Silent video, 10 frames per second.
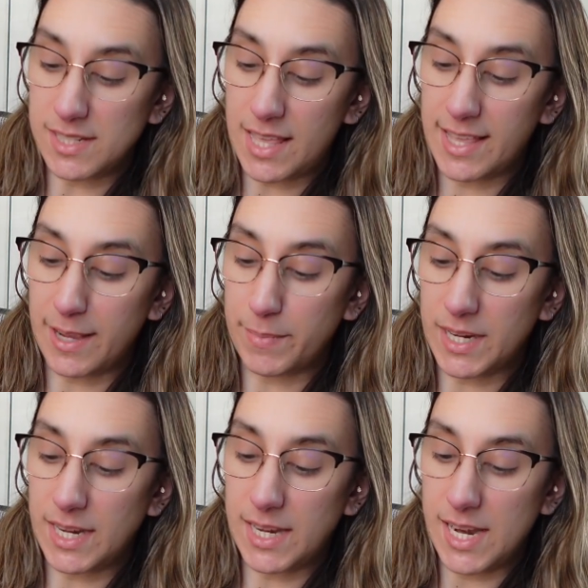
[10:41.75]
I think I'm
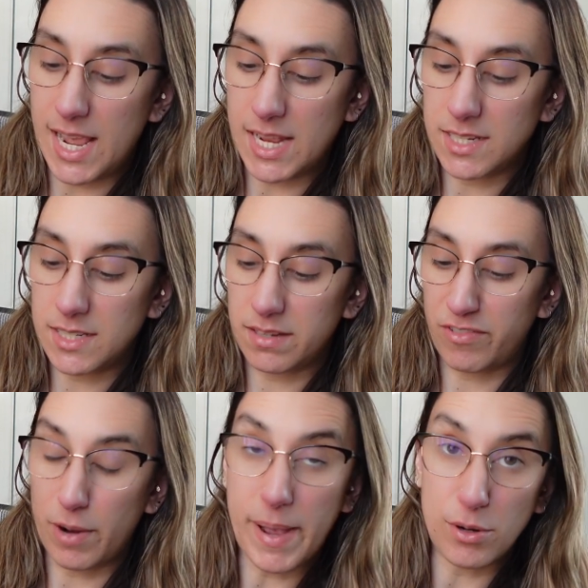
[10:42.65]
gonna knit
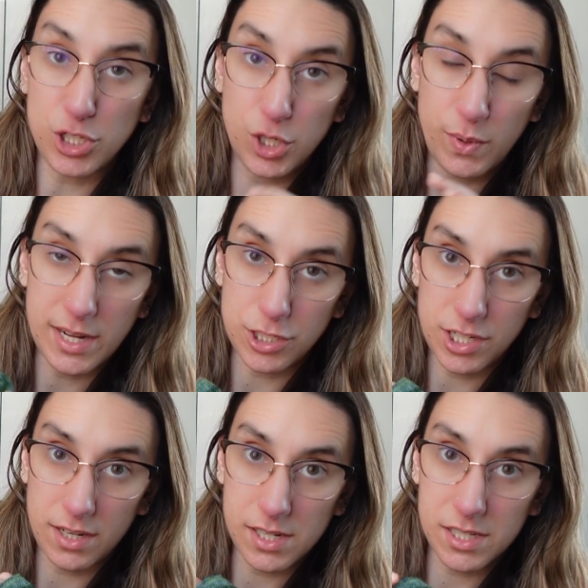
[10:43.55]
for about 2
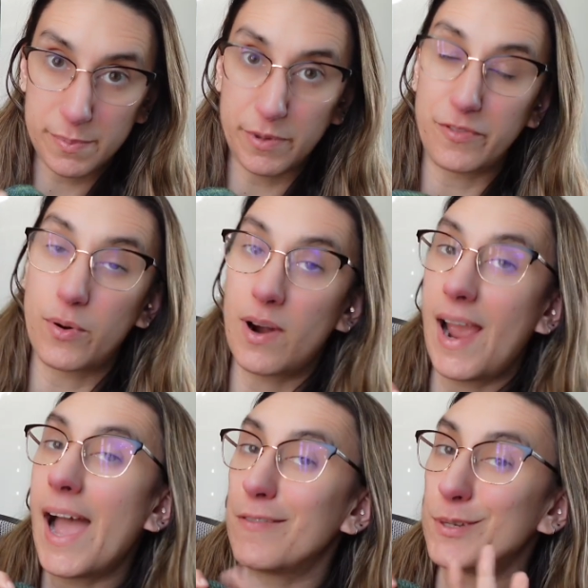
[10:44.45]
inches before I
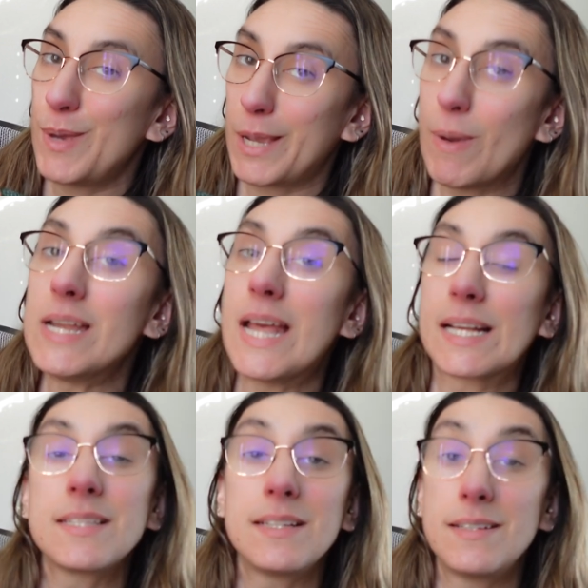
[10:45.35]
have to make my
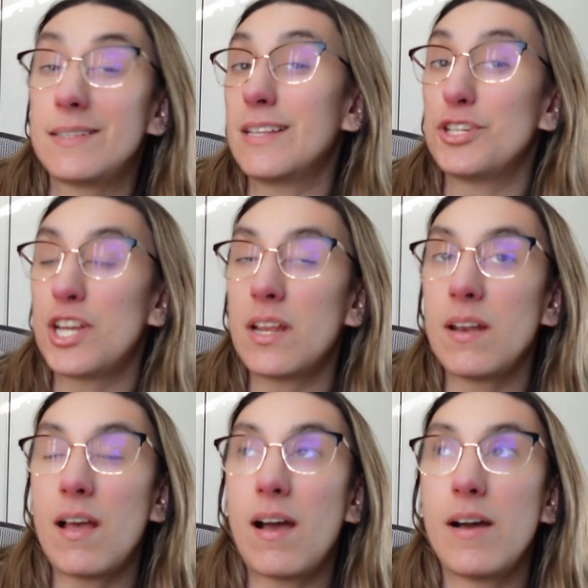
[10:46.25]
next
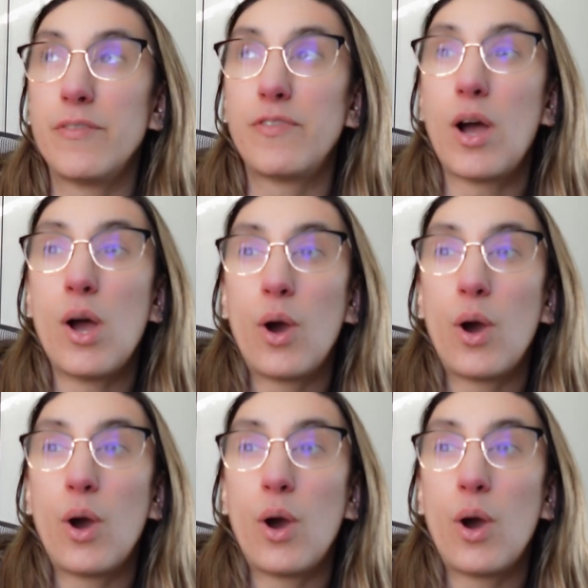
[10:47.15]
decision of